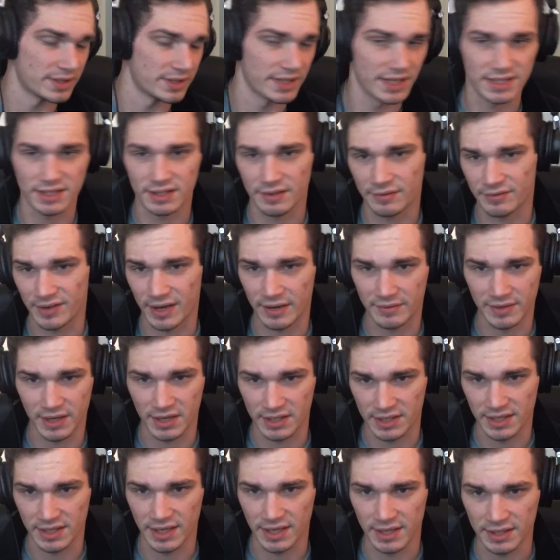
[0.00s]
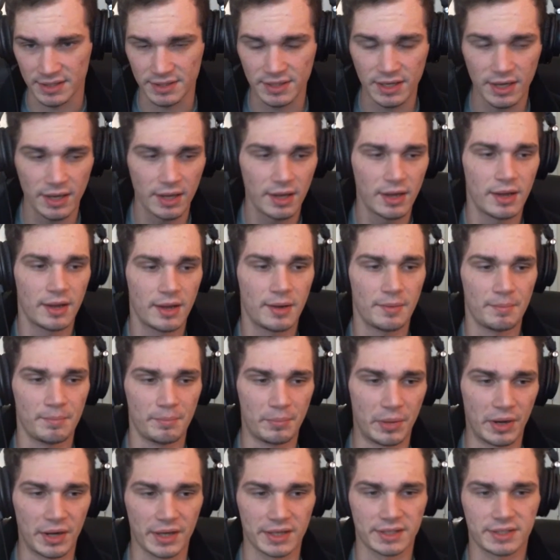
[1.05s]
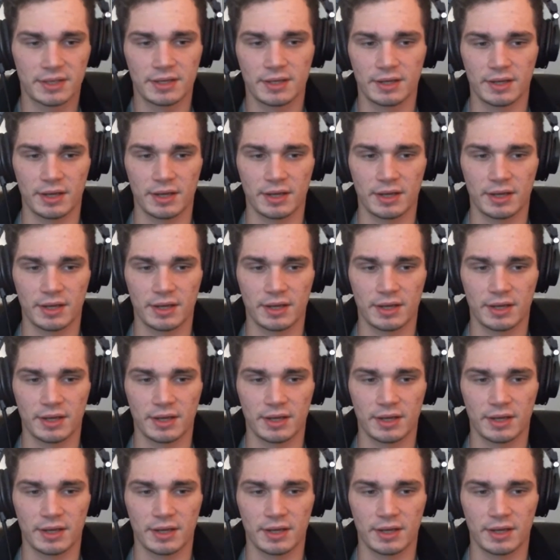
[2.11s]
this and the 598s, but